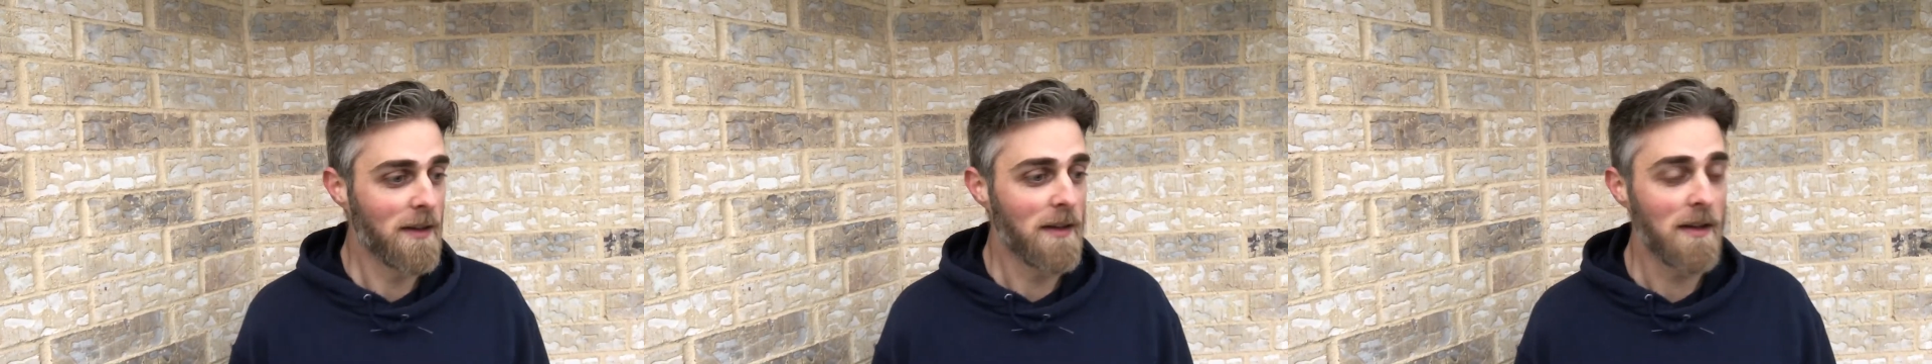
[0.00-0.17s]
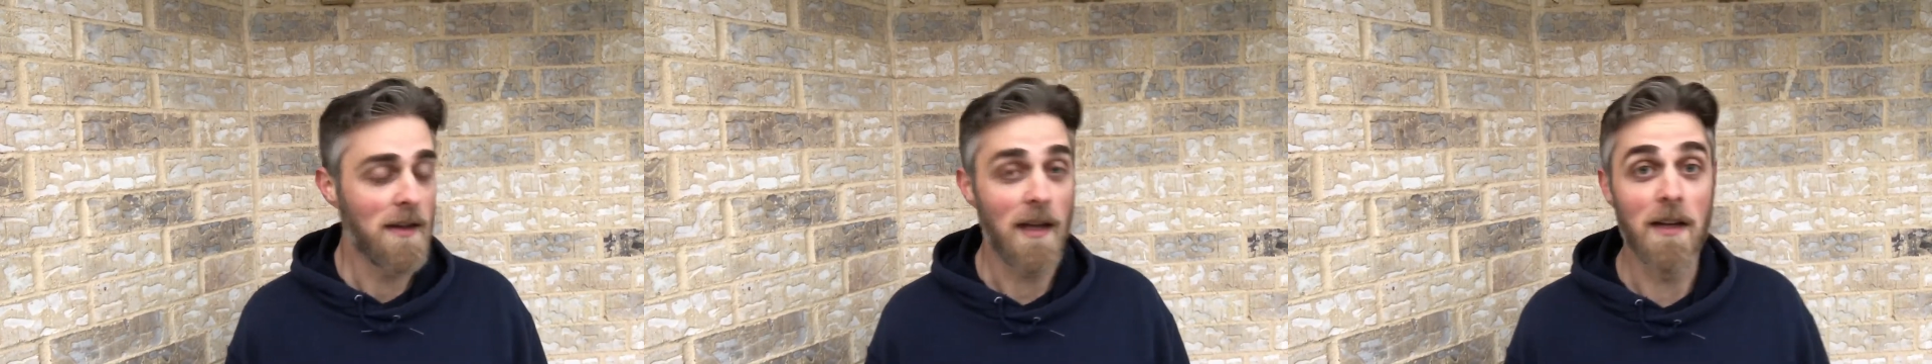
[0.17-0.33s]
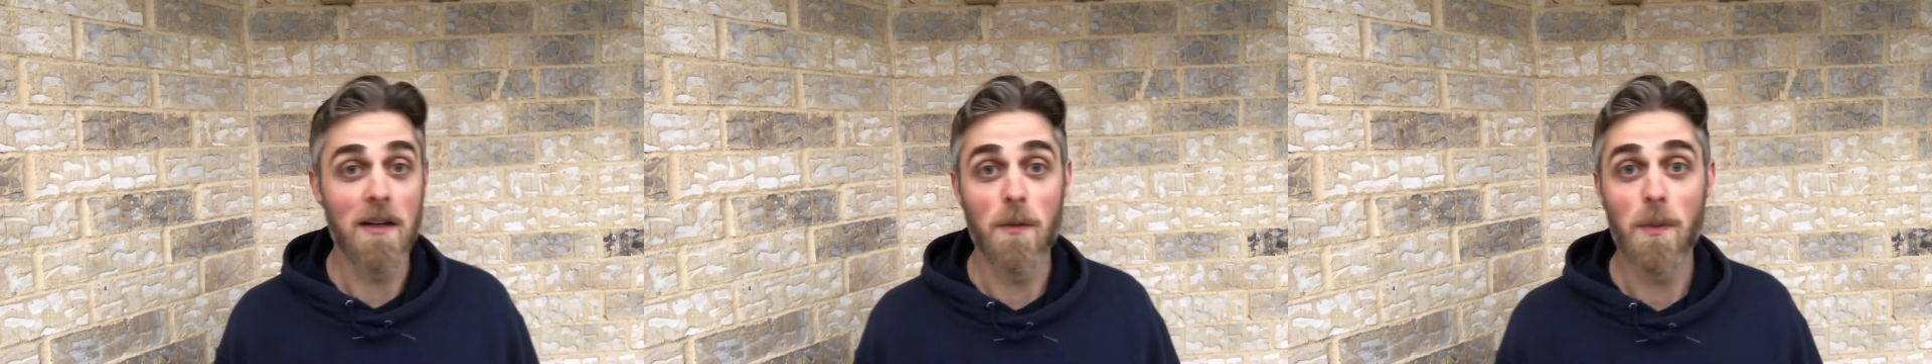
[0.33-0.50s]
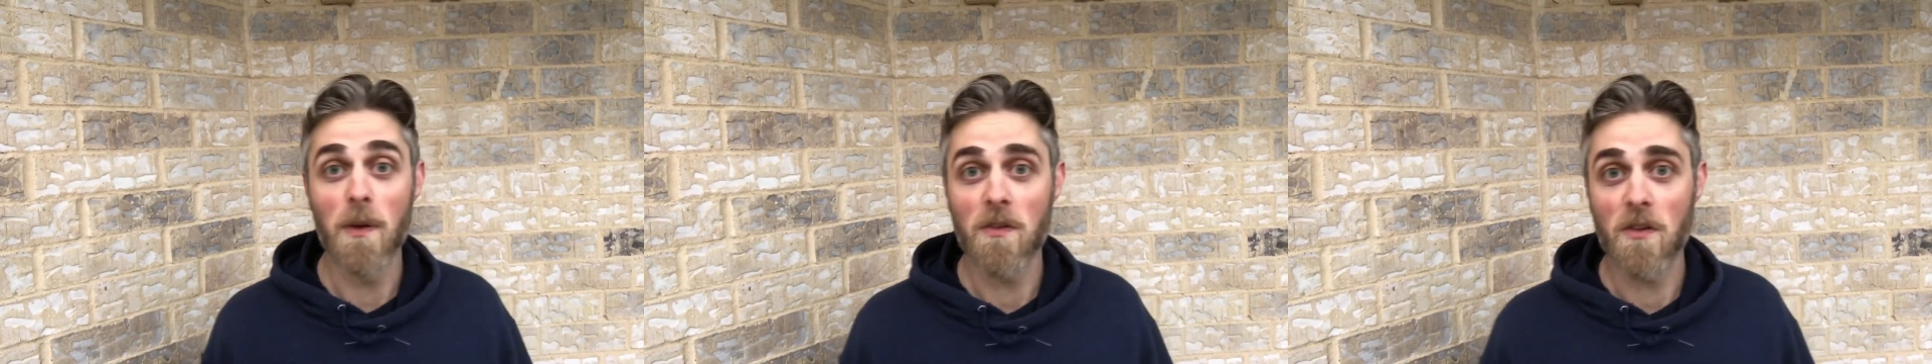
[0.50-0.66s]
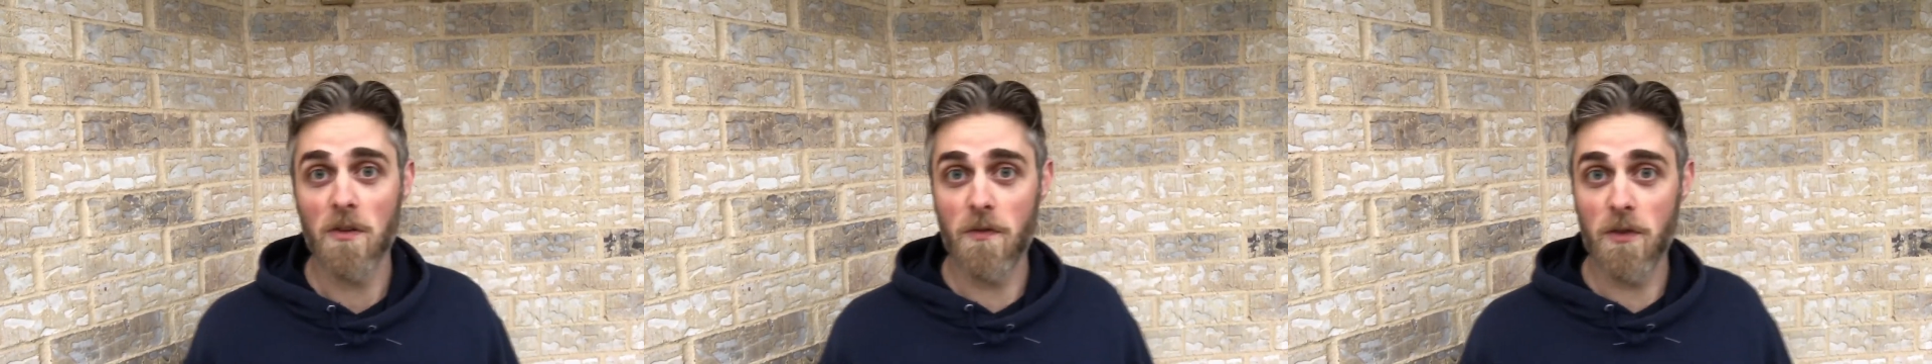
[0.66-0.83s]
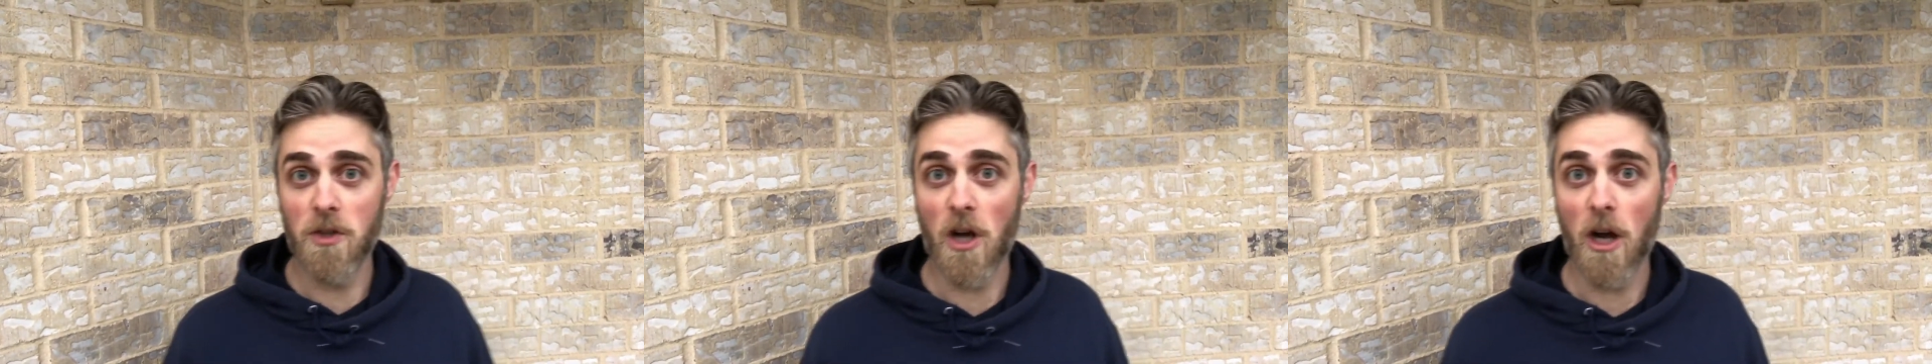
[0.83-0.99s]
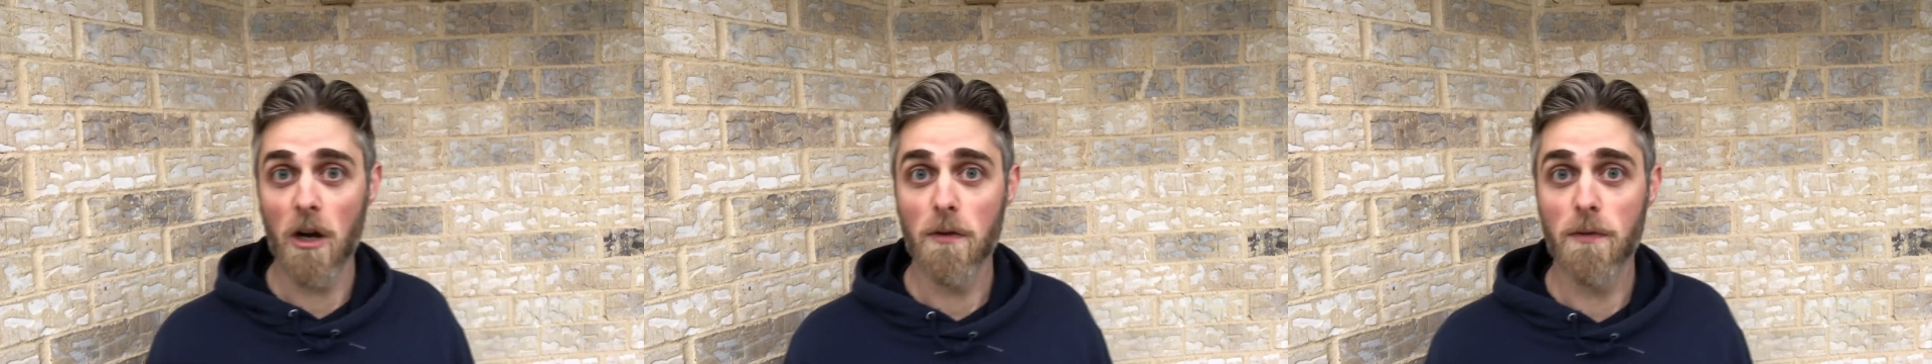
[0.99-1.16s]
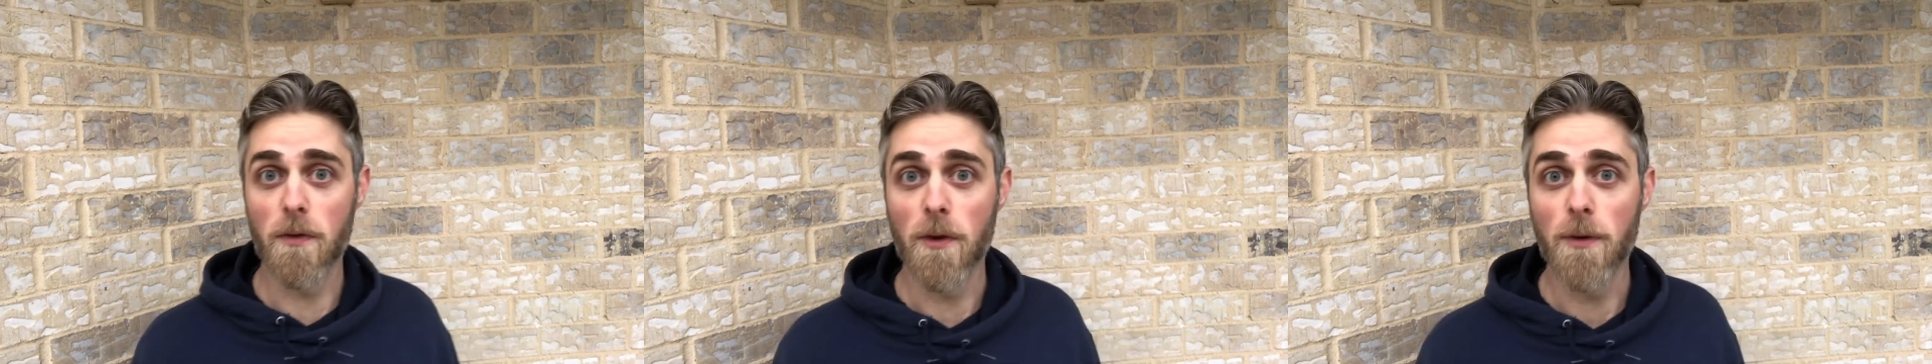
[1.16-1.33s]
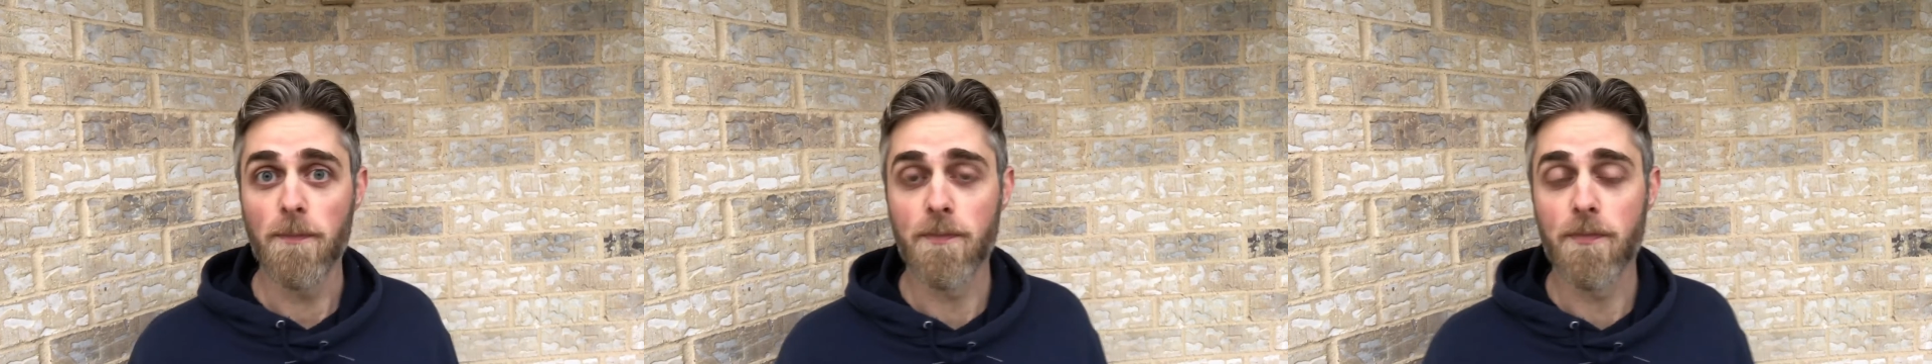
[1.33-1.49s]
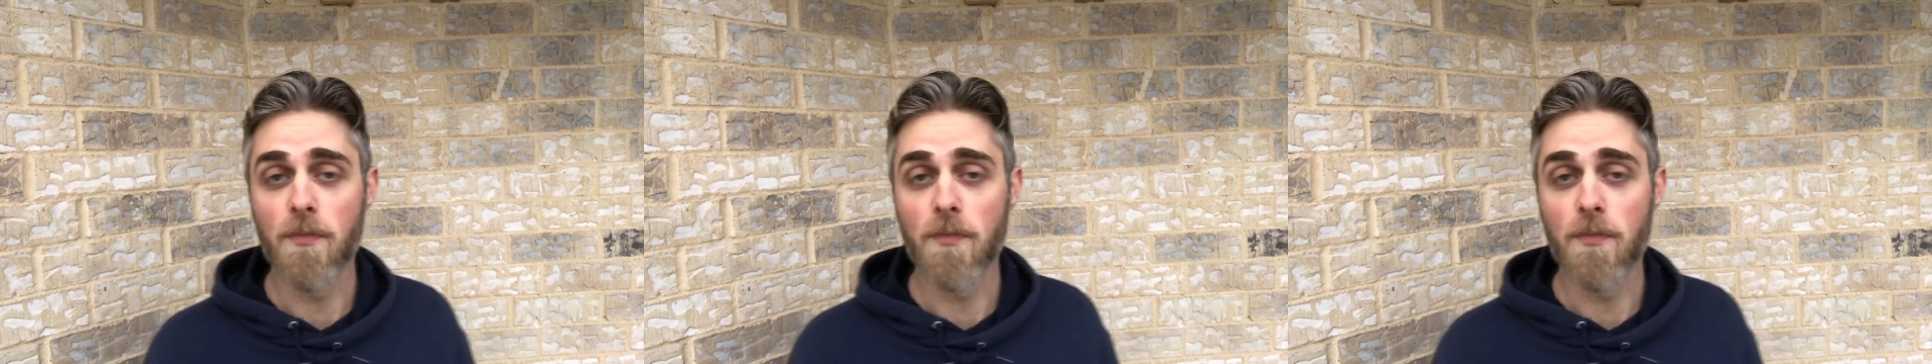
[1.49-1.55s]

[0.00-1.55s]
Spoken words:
It depends on the photographer,